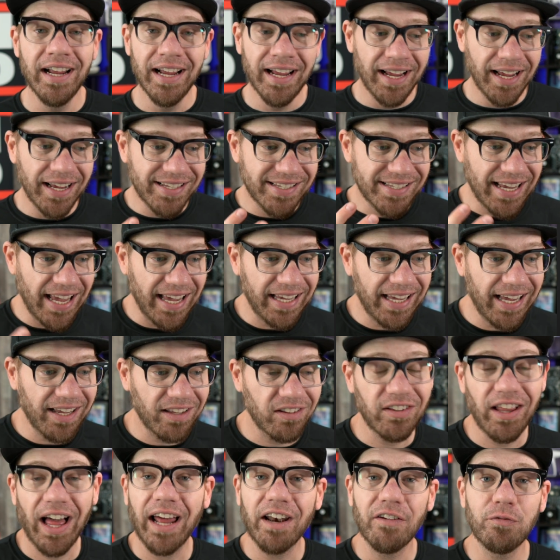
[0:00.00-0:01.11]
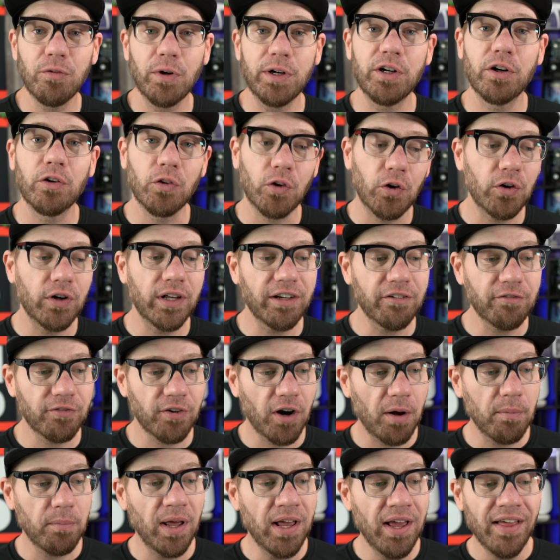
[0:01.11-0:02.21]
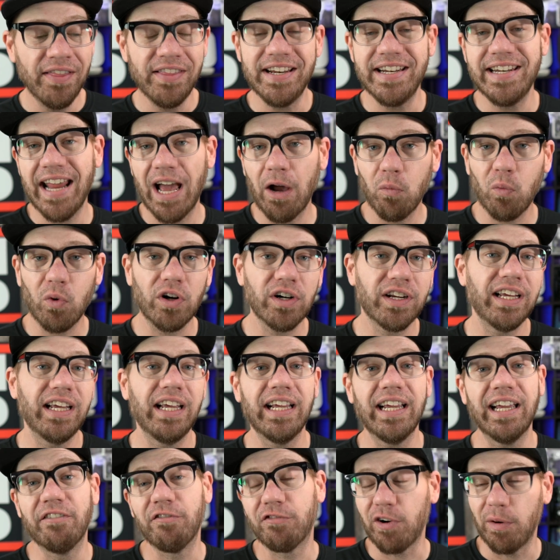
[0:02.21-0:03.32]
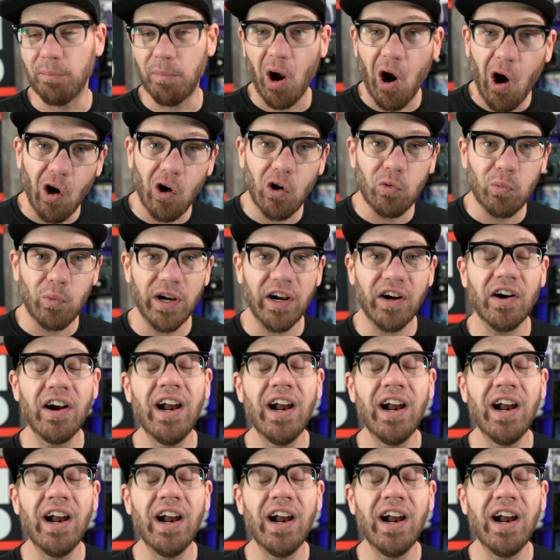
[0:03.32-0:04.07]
It's taking a lot of what you're learning from the networking and from hardware,